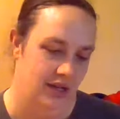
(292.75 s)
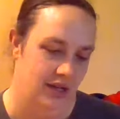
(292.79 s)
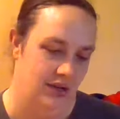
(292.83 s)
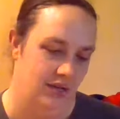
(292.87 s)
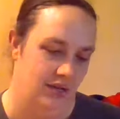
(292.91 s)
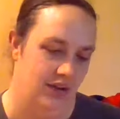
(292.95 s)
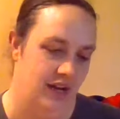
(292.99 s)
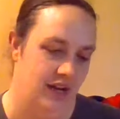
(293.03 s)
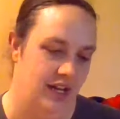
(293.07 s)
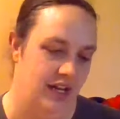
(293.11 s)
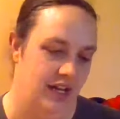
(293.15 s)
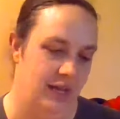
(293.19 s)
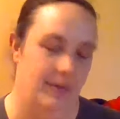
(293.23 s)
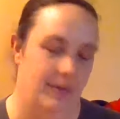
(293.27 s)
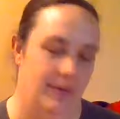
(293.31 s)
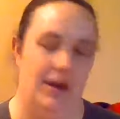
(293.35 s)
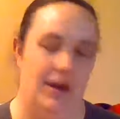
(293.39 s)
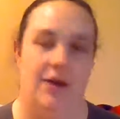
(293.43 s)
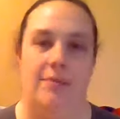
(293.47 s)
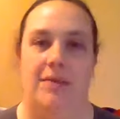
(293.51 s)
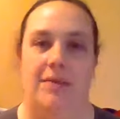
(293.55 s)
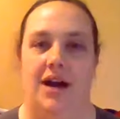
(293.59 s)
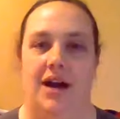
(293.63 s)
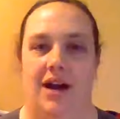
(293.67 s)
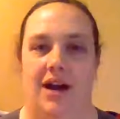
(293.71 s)
reading
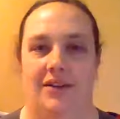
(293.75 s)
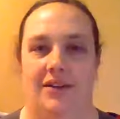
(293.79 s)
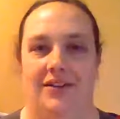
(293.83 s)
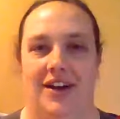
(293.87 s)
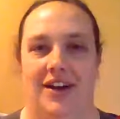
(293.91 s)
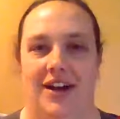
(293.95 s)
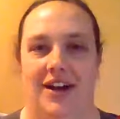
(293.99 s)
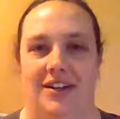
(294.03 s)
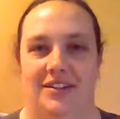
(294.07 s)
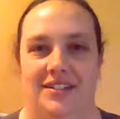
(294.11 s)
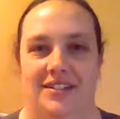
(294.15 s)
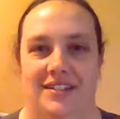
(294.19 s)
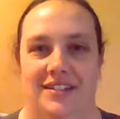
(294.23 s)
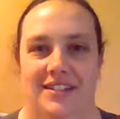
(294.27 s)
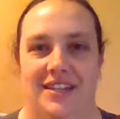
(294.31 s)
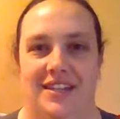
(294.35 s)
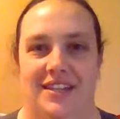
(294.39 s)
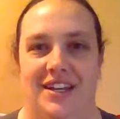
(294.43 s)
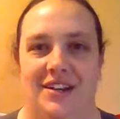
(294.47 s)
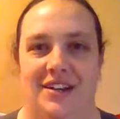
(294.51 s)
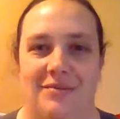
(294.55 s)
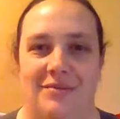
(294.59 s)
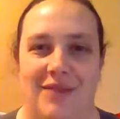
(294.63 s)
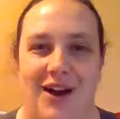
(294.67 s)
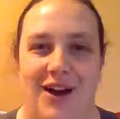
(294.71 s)
about Myron. See
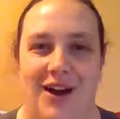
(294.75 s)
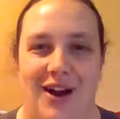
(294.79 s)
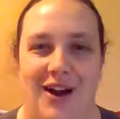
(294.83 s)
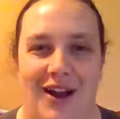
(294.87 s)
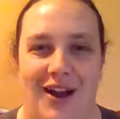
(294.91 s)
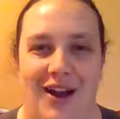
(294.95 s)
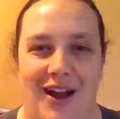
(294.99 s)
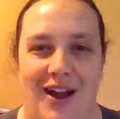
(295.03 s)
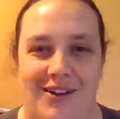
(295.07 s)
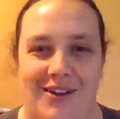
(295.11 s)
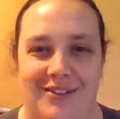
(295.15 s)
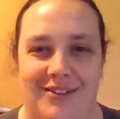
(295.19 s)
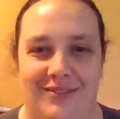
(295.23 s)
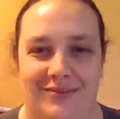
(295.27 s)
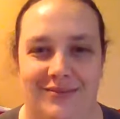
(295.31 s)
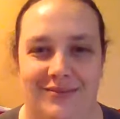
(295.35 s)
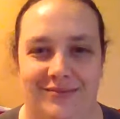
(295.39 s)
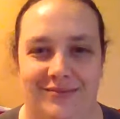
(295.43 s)
you tomorrow.